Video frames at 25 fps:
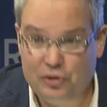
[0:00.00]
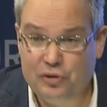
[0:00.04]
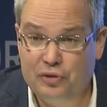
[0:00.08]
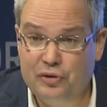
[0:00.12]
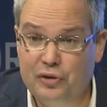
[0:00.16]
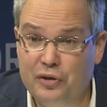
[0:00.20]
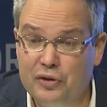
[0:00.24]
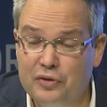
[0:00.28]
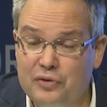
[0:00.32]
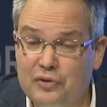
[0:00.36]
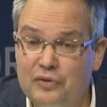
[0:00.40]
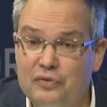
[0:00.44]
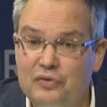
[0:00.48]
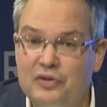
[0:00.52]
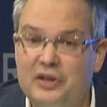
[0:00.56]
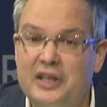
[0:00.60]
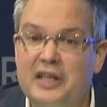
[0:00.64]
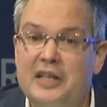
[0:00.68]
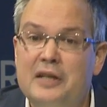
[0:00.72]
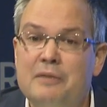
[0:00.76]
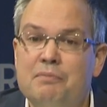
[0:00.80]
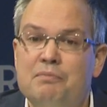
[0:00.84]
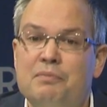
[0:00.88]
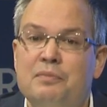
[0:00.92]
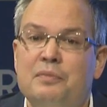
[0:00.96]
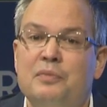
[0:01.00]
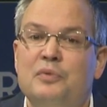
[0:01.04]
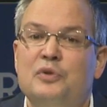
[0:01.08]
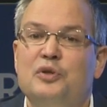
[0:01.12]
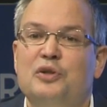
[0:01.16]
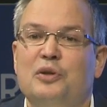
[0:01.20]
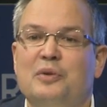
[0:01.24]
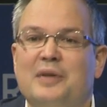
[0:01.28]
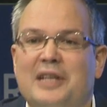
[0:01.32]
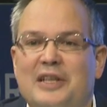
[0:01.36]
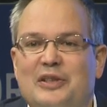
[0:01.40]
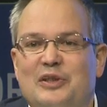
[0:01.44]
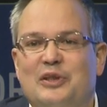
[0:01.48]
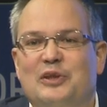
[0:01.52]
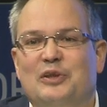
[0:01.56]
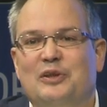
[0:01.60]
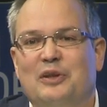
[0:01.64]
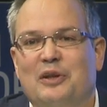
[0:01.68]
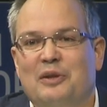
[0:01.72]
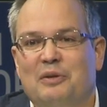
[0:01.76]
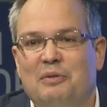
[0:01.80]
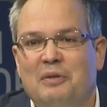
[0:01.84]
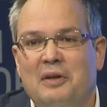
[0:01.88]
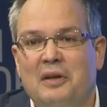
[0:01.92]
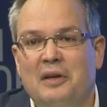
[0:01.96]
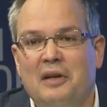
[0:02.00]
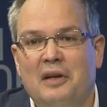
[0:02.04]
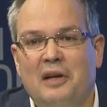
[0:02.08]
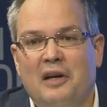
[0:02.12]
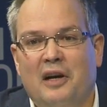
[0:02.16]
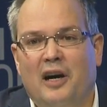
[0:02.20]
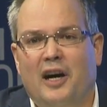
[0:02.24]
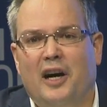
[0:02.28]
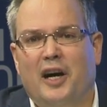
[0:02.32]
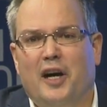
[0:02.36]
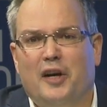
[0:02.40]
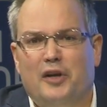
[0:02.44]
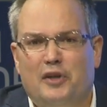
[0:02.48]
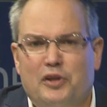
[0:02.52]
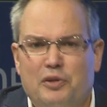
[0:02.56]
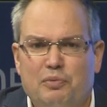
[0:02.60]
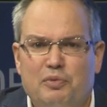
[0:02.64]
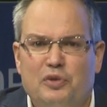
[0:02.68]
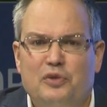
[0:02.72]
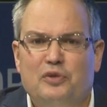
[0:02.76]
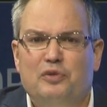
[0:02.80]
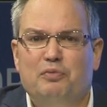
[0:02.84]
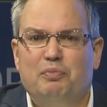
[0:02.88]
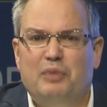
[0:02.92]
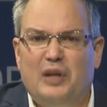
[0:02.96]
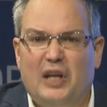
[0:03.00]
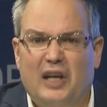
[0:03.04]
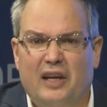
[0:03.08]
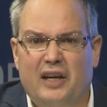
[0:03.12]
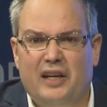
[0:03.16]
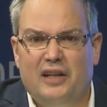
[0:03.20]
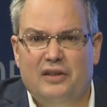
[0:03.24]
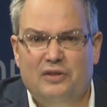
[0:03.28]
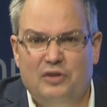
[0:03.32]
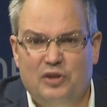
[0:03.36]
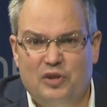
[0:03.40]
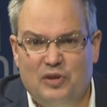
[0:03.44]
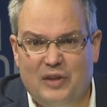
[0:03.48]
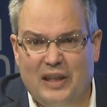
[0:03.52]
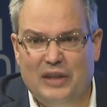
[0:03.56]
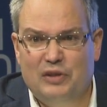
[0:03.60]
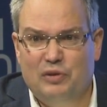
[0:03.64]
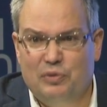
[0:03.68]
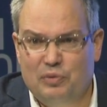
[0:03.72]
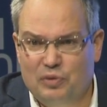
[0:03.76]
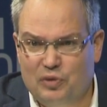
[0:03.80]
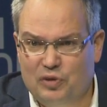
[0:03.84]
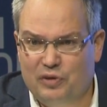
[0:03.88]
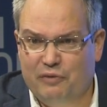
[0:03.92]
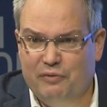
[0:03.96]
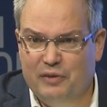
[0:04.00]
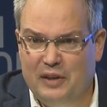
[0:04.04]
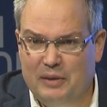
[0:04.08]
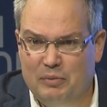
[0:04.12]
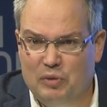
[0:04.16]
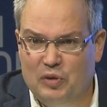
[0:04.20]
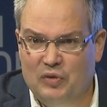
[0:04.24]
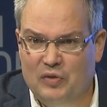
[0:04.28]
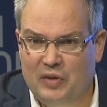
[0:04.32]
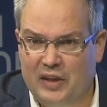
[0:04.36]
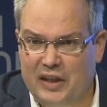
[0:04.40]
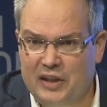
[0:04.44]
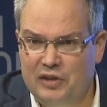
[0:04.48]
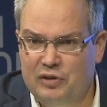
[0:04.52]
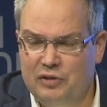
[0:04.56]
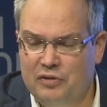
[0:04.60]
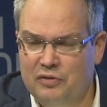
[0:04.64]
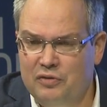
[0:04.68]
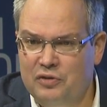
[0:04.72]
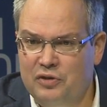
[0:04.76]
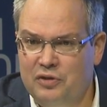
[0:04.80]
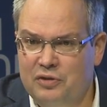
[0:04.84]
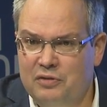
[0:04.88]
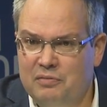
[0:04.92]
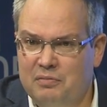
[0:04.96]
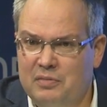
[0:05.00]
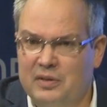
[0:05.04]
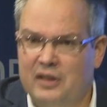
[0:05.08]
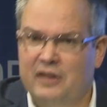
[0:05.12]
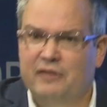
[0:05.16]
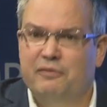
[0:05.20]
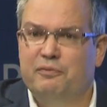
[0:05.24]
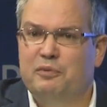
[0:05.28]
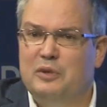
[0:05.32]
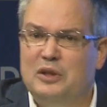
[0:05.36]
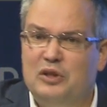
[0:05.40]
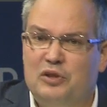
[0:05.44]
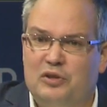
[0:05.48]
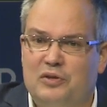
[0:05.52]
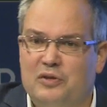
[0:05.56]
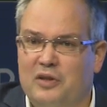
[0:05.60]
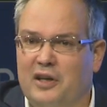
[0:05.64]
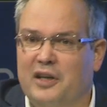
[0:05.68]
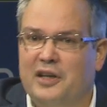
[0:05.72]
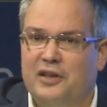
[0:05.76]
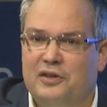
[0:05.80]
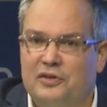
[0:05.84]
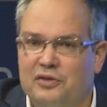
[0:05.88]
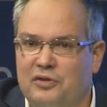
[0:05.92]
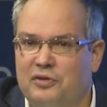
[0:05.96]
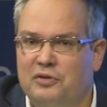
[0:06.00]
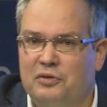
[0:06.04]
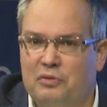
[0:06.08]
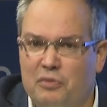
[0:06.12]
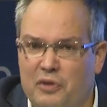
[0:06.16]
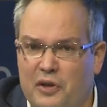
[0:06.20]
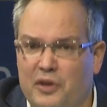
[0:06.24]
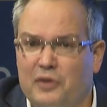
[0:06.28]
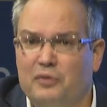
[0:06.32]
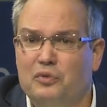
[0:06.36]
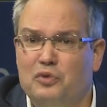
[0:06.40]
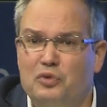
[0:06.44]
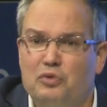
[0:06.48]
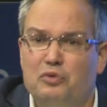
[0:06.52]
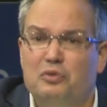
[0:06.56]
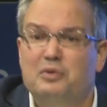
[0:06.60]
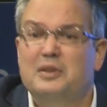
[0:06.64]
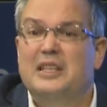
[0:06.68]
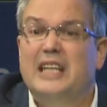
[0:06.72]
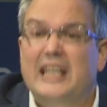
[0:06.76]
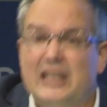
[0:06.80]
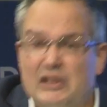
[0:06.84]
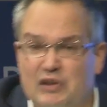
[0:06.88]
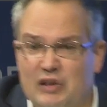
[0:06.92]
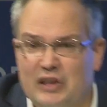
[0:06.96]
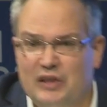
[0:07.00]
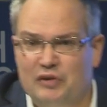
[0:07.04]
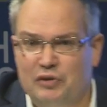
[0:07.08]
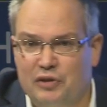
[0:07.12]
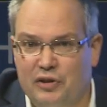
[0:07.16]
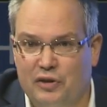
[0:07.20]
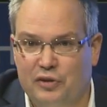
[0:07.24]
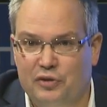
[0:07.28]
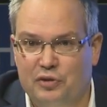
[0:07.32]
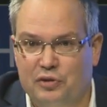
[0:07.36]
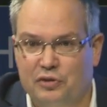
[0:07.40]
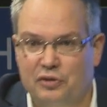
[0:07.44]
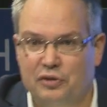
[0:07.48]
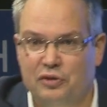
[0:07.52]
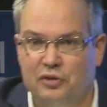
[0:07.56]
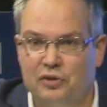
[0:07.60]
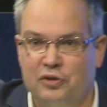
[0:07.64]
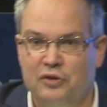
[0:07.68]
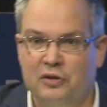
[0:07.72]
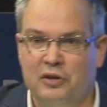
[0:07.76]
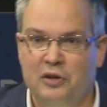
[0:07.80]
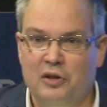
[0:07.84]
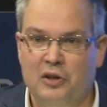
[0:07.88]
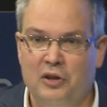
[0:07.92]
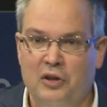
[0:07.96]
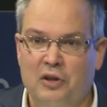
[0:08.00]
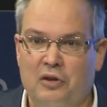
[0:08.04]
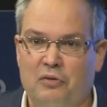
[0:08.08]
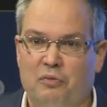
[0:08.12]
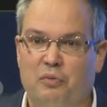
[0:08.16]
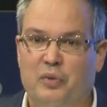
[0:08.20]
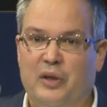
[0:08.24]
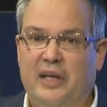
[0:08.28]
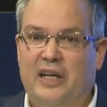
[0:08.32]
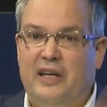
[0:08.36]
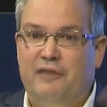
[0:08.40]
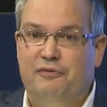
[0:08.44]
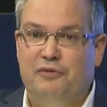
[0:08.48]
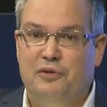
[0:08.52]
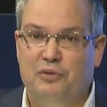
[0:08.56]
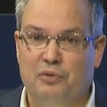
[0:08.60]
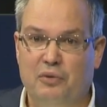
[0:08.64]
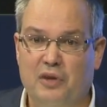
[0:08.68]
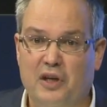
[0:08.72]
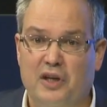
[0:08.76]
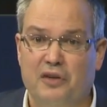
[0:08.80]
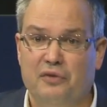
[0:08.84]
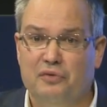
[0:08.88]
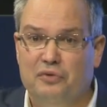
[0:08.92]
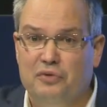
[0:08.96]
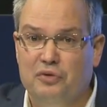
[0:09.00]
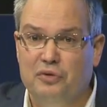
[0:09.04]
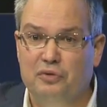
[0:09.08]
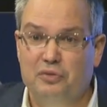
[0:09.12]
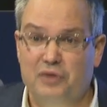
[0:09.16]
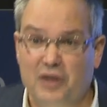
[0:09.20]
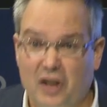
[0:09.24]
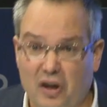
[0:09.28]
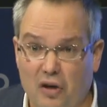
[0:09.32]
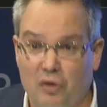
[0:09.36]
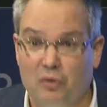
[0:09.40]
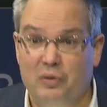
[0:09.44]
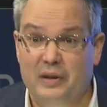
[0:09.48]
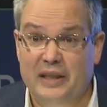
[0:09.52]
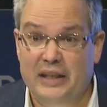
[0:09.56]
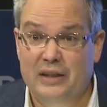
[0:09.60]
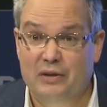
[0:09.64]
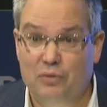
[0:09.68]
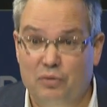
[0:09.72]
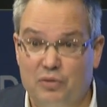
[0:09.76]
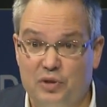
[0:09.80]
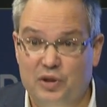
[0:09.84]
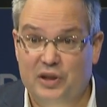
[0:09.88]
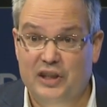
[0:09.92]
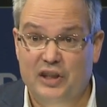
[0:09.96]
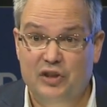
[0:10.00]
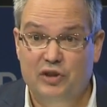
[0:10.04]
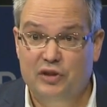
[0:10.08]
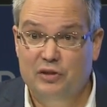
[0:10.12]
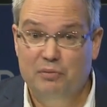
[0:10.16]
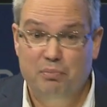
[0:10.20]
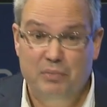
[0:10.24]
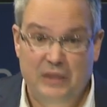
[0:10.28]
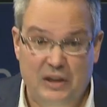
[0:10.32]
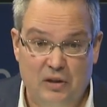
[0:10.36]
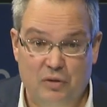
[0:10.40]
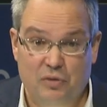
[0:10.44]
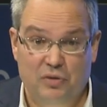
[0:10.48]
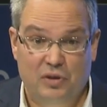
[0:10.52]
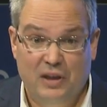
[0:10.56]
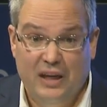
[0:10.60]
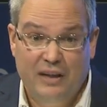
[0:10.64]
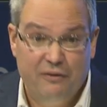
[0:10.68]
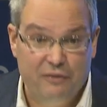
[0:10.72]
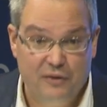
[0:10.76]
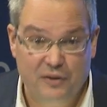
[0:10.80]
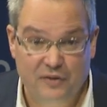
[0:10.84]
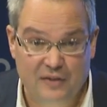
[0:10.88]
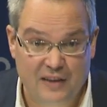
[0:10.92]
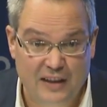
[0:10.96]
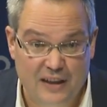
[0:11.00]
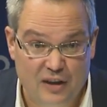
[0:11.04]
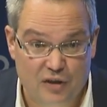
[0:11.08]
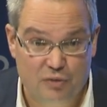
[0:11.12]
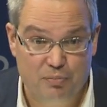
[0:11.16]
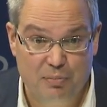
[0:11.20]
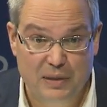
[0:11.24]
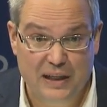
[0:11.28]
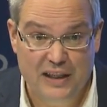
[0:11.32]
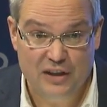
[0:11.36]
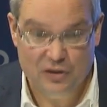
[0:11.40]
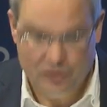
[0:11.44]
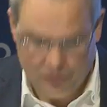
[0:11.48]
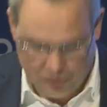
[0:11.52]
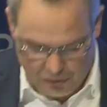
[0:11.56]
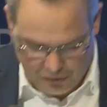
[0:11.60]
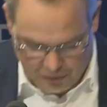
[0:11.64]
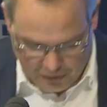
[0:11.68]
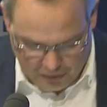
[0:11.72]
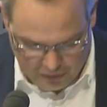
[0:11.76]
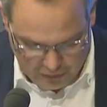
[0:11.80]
certainty, so that is the argument behind statutes of limitations. If we start to undo this injustice, we have to undo the whole legal system because everything is based on